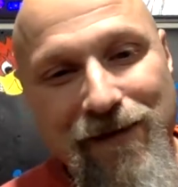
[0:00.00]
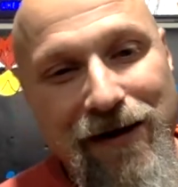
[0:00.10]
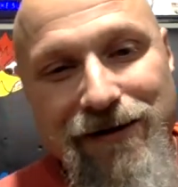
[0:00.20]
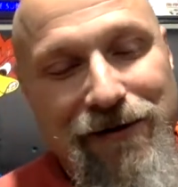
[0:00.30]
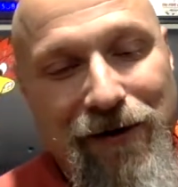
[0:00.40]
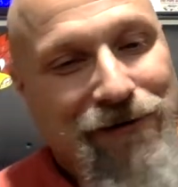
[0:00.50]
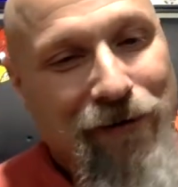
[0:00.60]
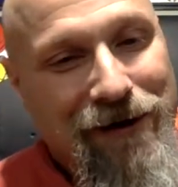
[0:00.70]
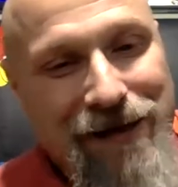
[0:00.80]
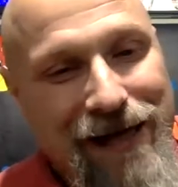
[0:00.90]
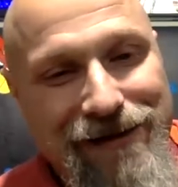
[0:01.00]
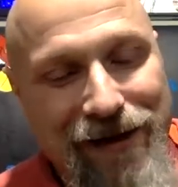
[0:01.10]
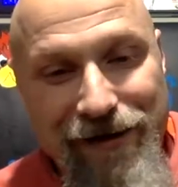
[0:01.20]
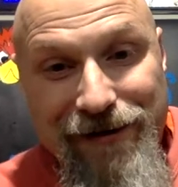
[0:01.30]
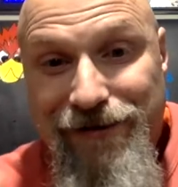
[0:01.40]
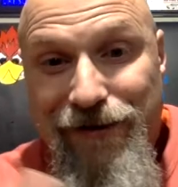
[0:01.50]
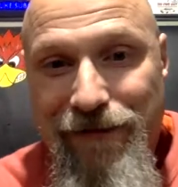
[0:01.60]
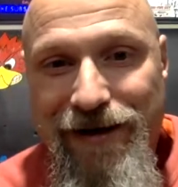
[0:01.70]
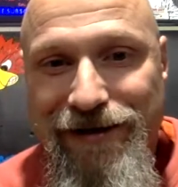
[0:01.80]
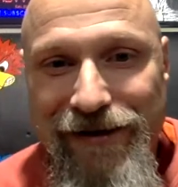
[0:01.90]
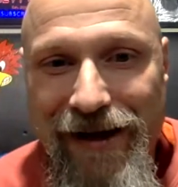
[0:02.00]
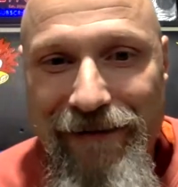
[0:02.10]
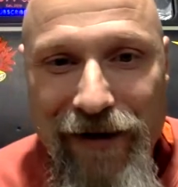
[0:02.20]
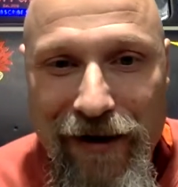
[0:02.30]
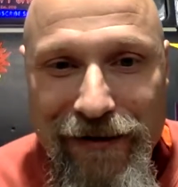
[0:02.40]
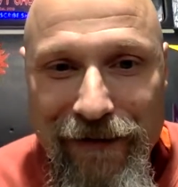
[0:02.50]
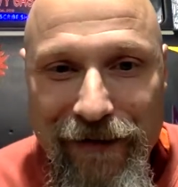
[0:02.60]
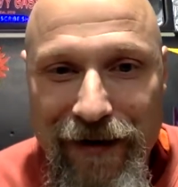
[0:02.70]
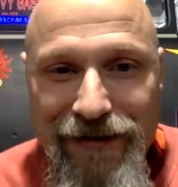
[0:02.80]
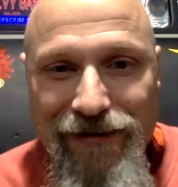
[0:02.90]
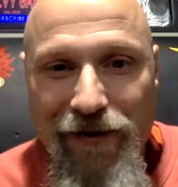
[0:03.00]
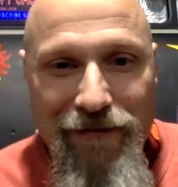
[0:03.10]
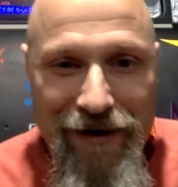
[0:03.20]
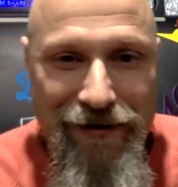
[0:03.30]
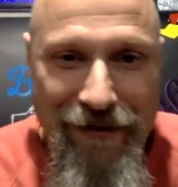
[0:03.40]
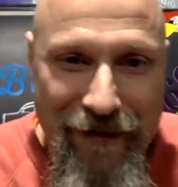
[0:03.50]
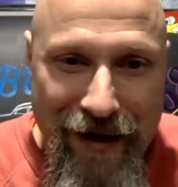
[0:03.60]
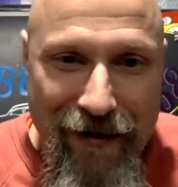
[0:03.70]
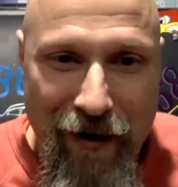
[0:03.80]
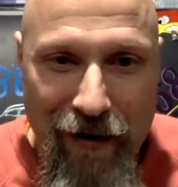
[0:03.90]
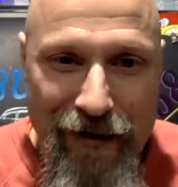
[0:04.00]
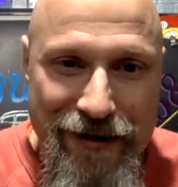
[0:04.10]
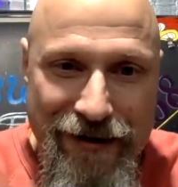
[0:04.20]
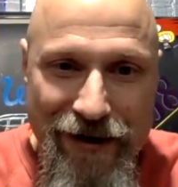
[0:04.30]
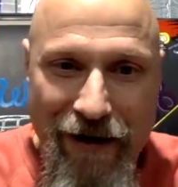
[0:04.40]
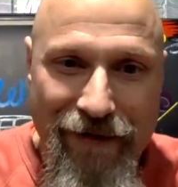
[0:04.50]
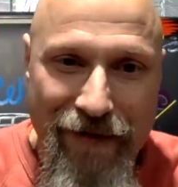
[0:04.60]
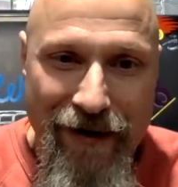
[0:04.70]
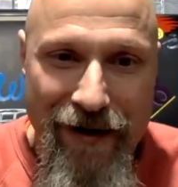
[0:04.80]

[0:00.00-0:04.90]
Because once that's done, this is going to be a slam dunk to finish, though, because I'm getting all this stuff.